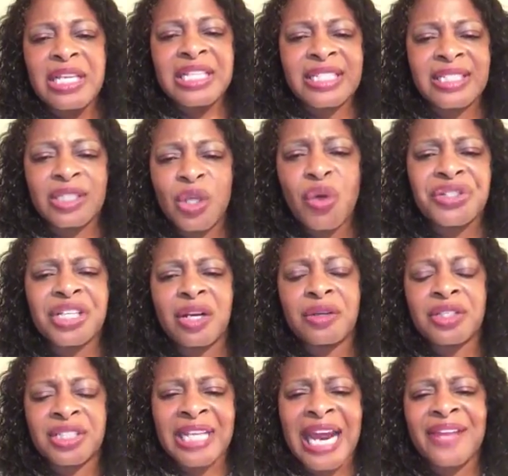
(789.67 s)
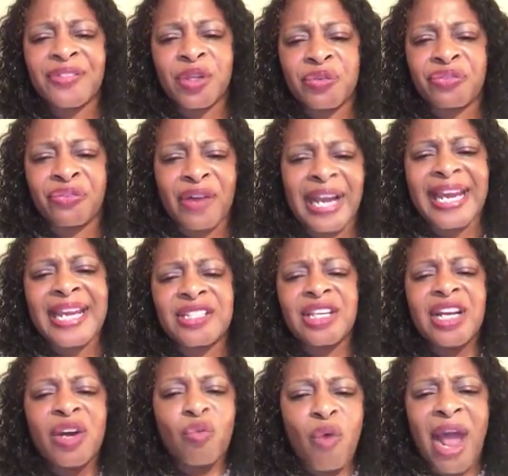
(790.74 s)
Saying the phrase
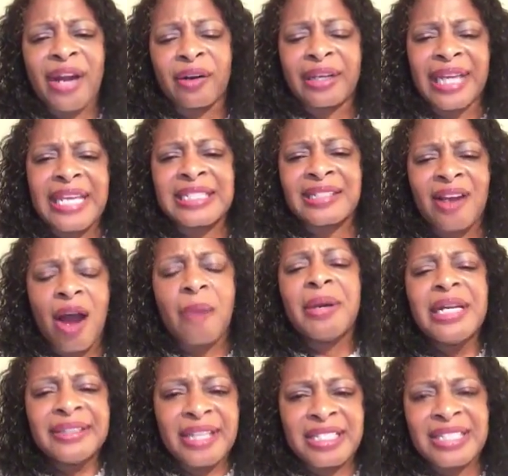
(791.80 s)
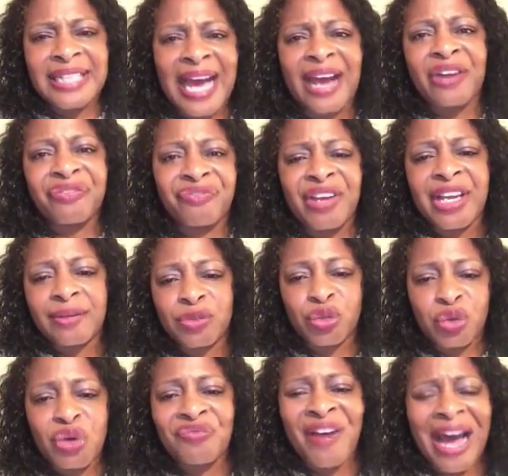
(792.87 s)
radical Islam does not offend
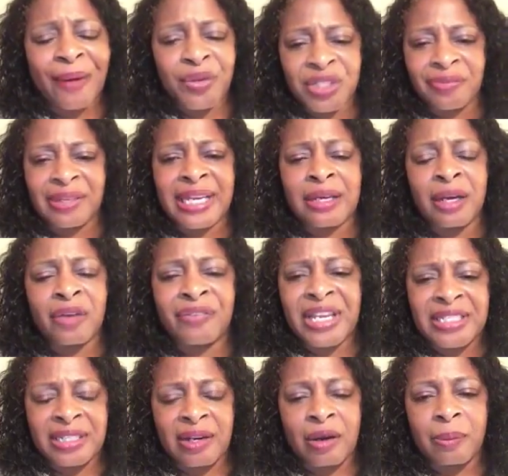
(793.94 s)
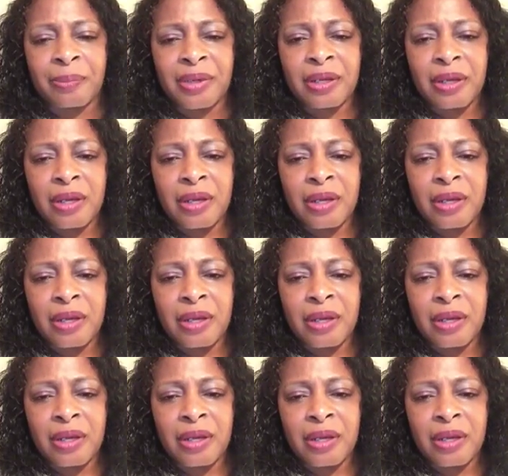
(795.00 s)
true followers of Islam.